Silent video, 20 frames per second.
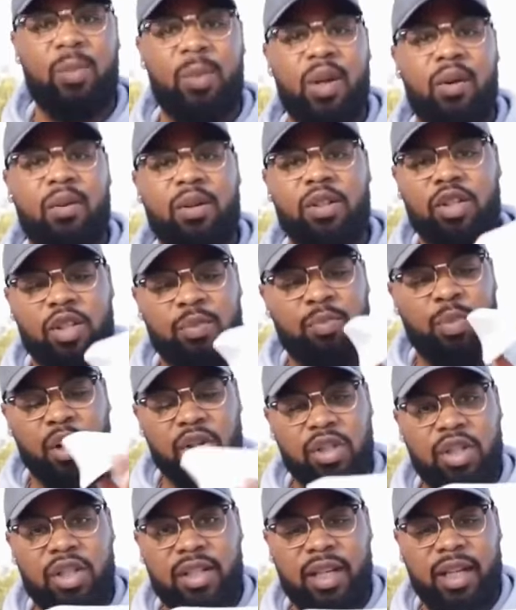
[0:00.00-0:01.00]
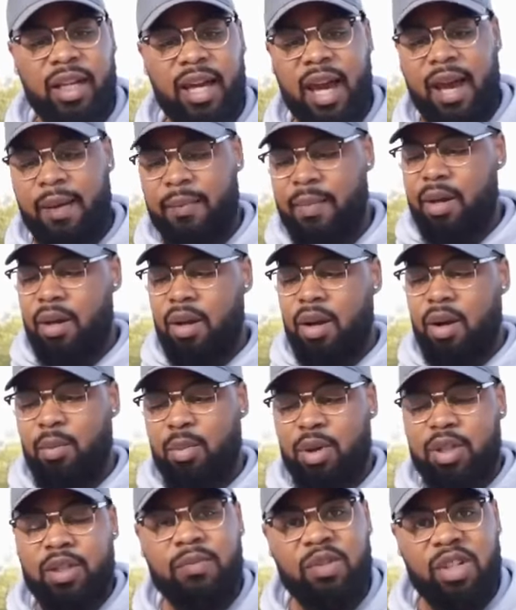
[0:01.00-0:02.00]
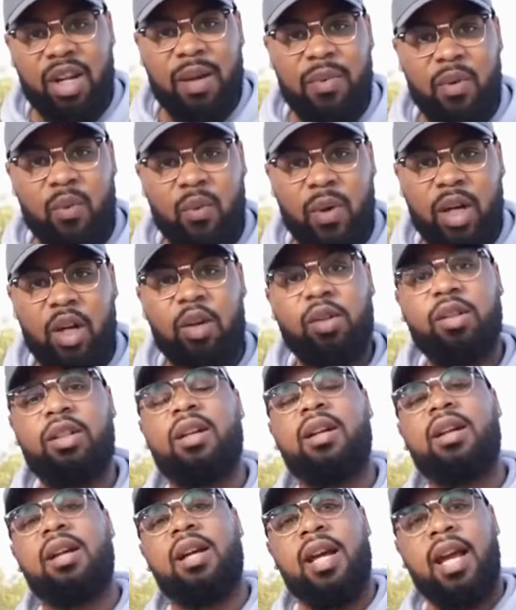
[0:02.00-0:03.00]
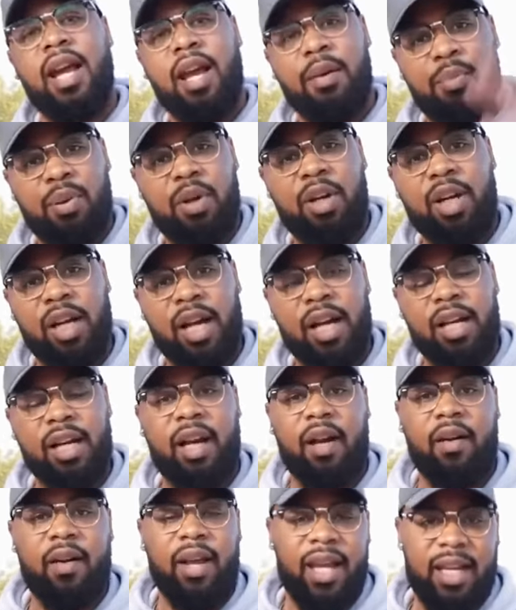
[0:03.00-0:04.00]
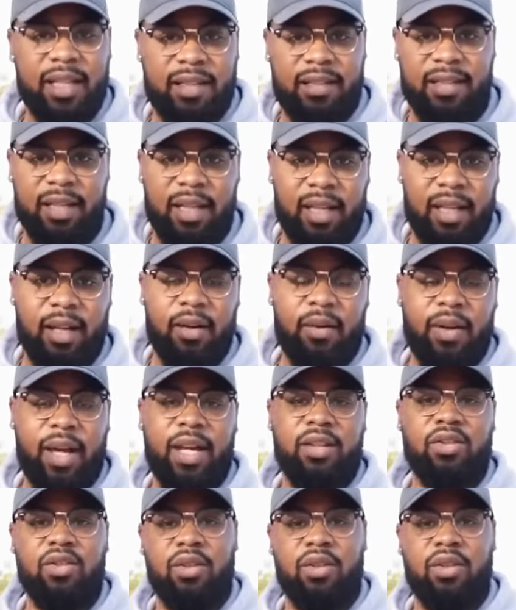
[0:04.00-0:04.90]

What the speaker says: to be able to just purchase the cap, put some JB Weld, and put it on there and seal it, okay?